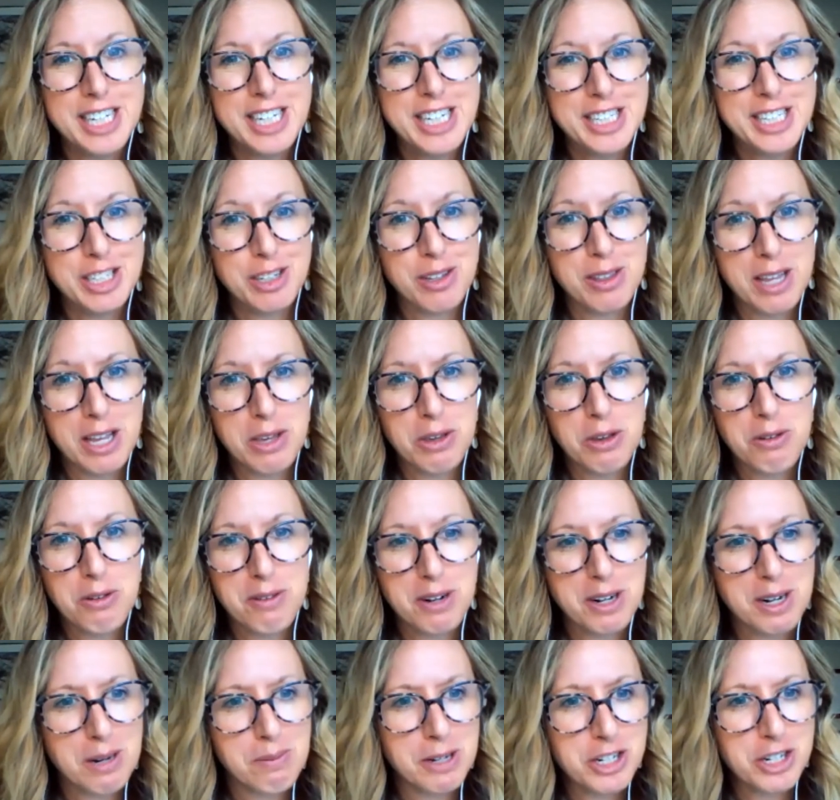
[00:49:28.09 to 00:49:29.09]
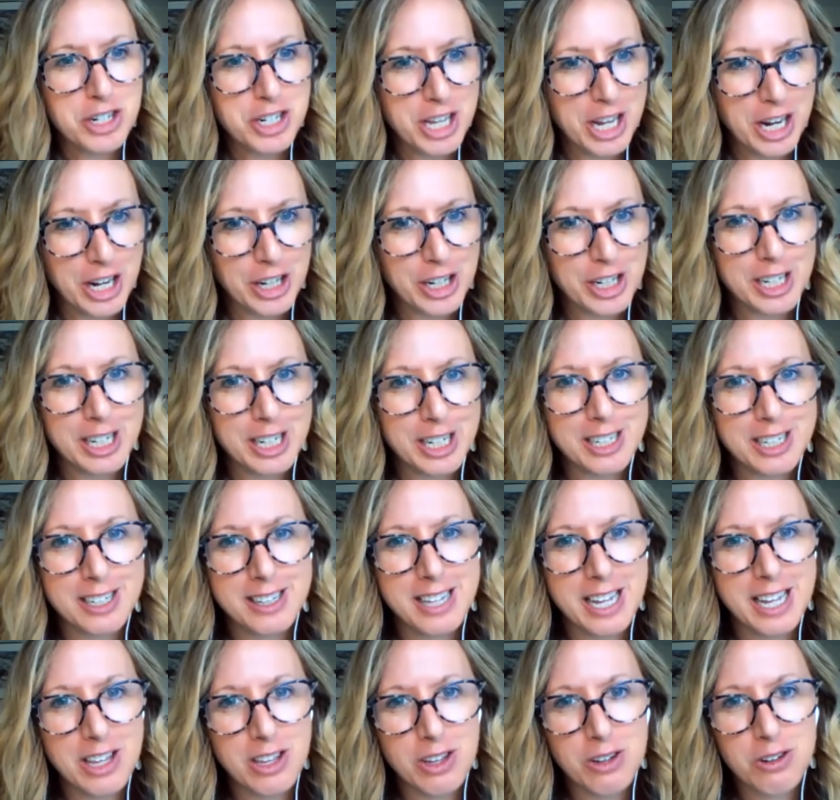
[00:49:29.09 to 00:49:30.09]
So thank you very much, Karen.
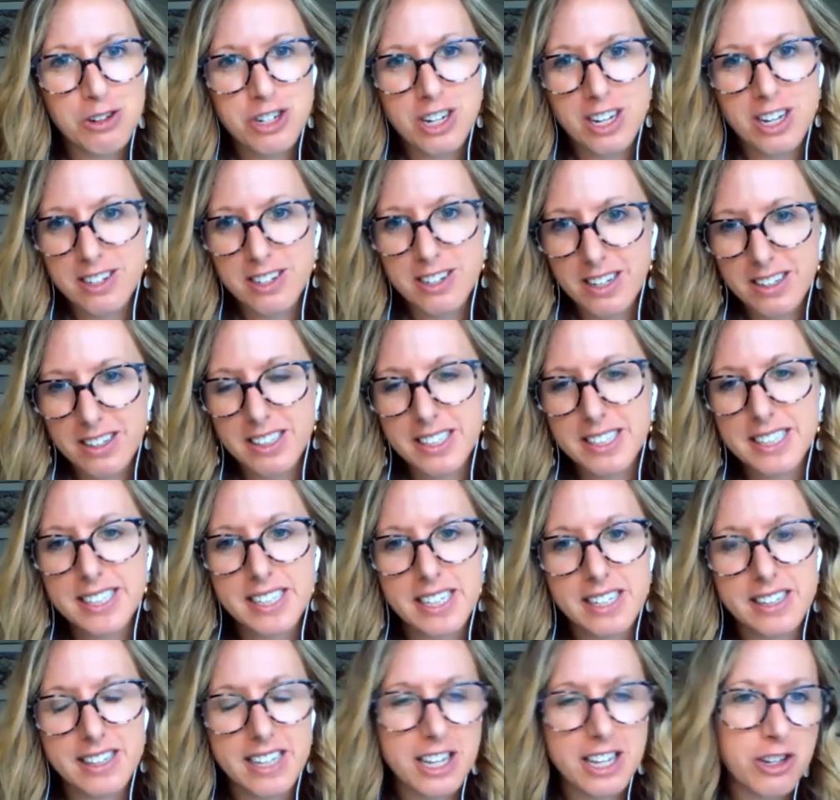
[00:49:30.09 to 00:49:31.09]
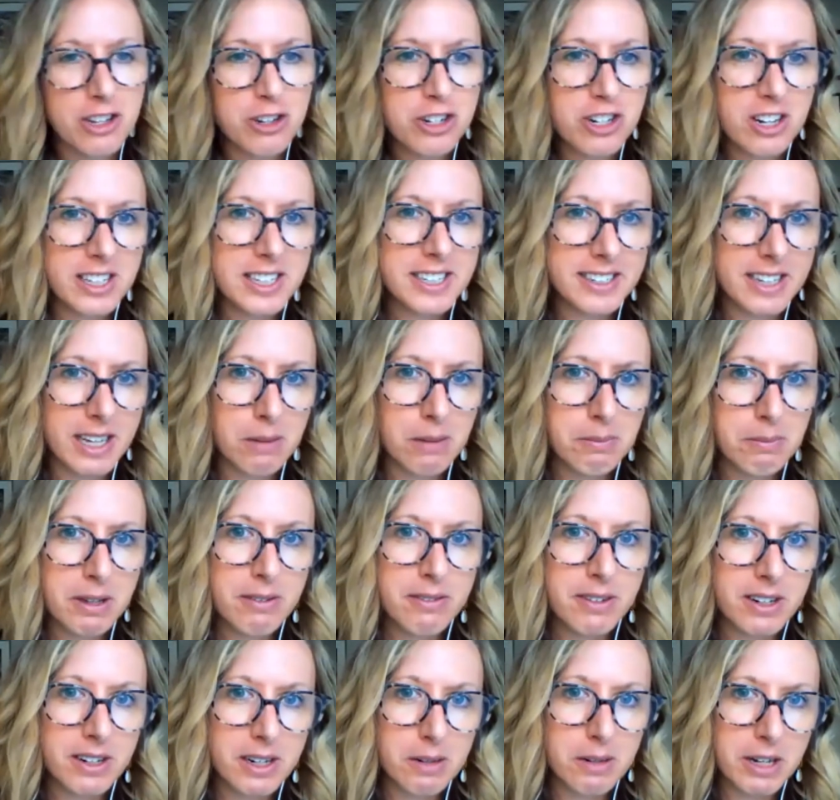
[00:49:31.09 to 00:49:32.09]
Thank you, John Douglas, and thank you, John
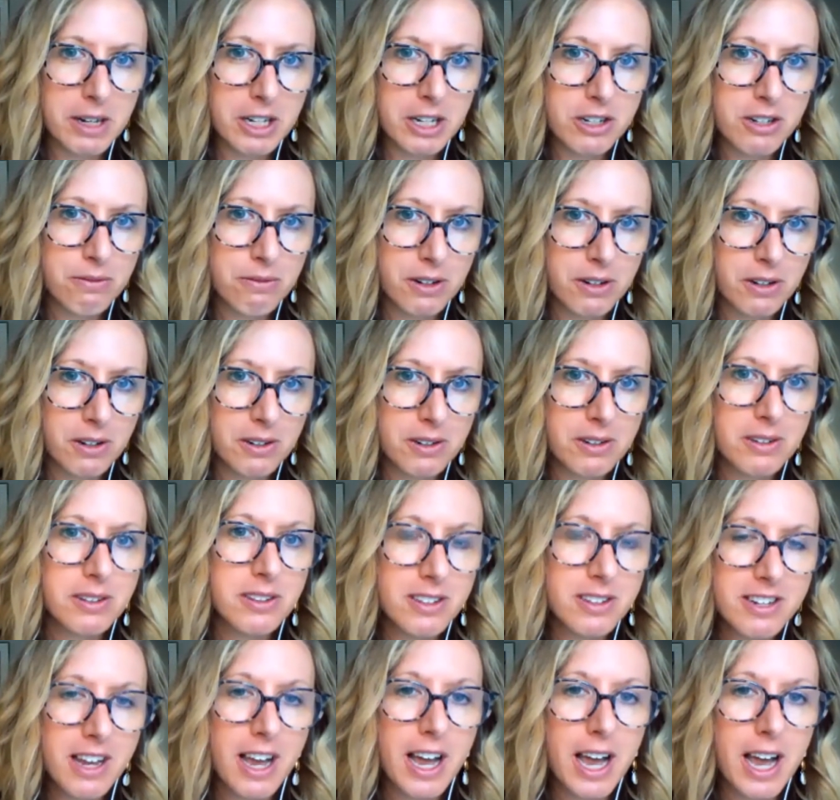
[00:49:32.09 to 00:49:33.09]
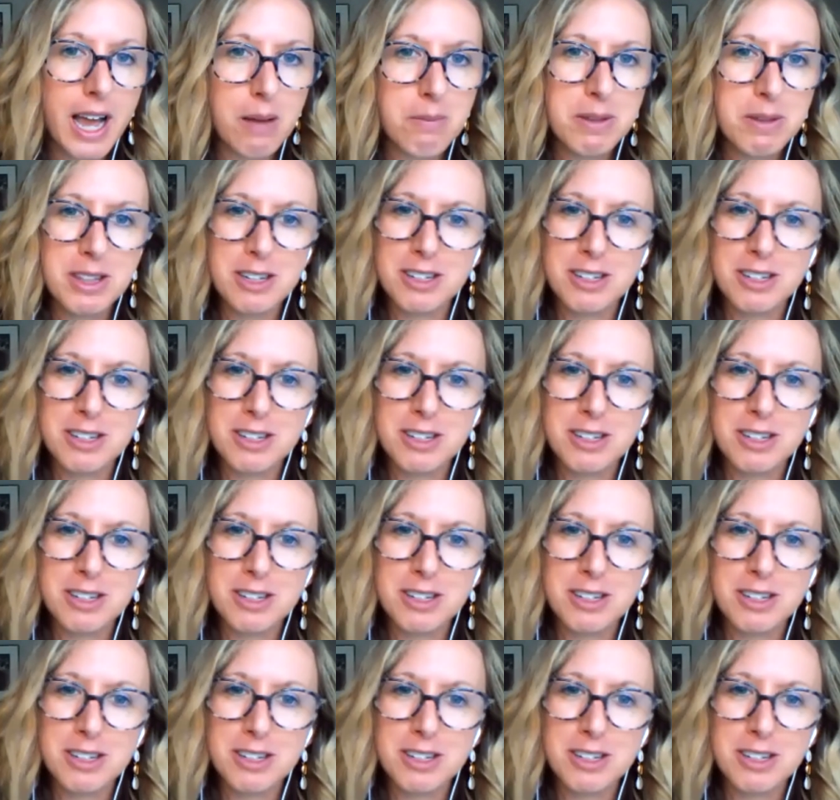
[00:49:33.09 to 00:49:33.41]
Samet, very much for the time.